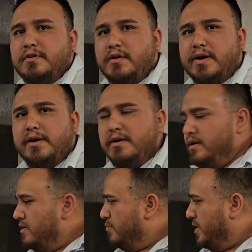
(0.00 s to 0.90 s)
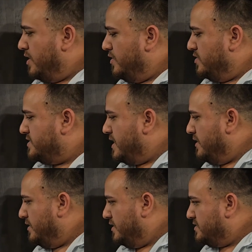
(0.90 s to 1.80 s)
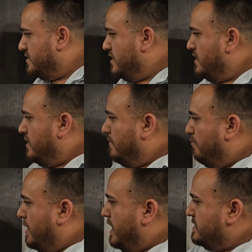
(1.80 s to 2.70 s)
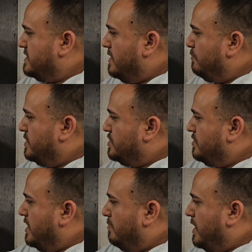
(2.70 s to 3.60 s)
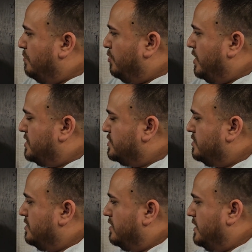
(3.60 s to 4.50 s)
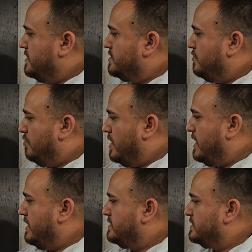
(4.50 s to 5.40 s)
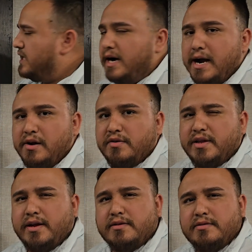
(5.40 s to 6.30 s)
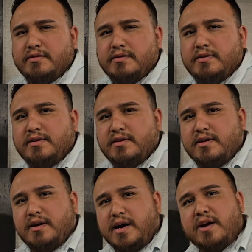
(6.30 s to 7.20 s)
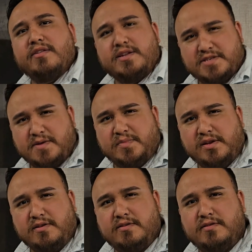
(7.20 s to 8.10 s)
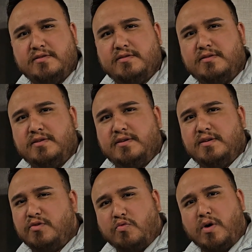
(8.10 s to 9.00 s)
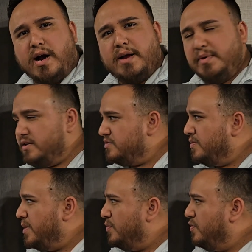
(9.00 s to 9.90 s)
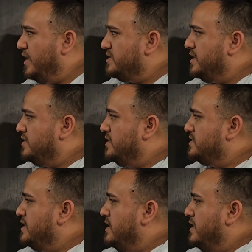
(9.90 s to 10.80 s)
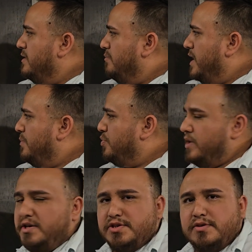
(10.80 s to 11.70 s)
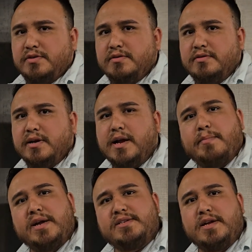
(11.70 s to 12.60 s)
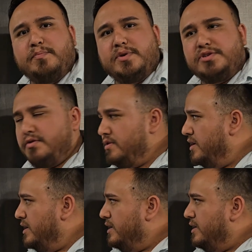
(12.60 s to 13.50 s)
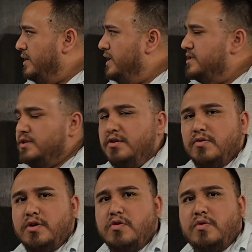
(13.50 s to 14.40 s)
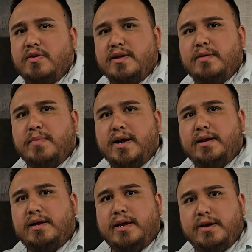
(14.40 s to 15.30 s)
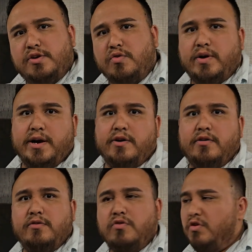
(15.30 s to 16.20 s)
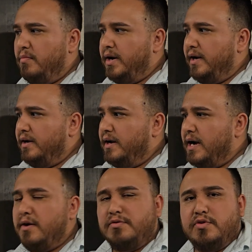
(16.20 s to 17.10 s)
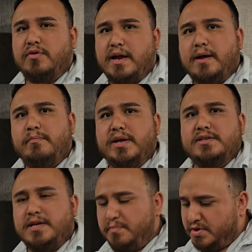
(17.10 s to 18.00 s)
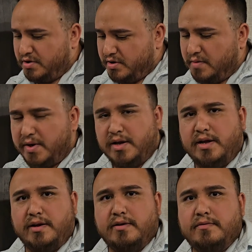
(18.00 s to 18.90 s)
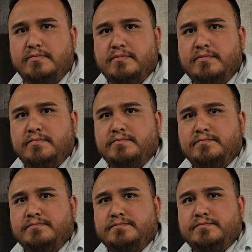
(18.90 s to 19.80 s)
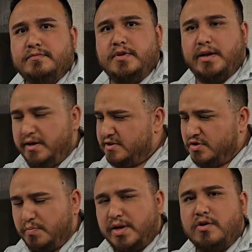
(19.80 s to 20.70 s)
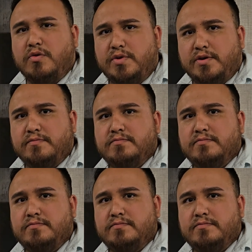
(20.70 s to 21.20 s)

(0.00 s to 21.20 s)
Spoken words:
All right, but understand this: my temperature and my pressure need to rise higher than something. Why? Because remember when I said this, my pressure and my temperature need to go lower than my indoor air or my outdoor ambient temperature coming in. It needs to be colder.